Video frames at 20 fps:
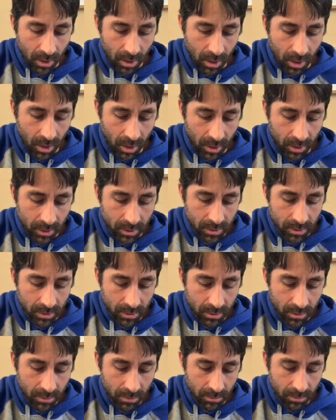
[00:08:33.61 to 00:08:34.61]
X
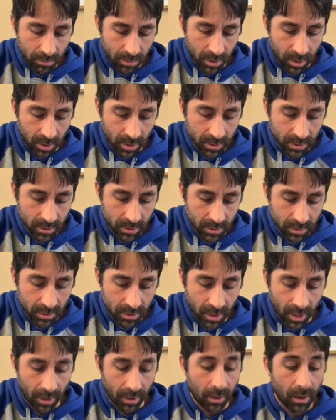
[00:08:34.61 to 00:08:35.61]
plus
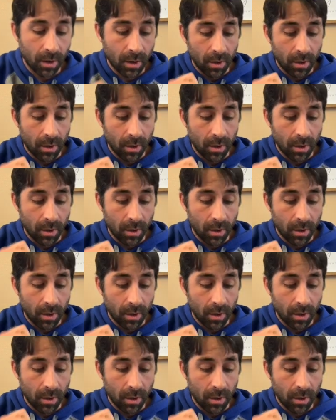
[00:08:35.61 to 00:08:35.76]
10.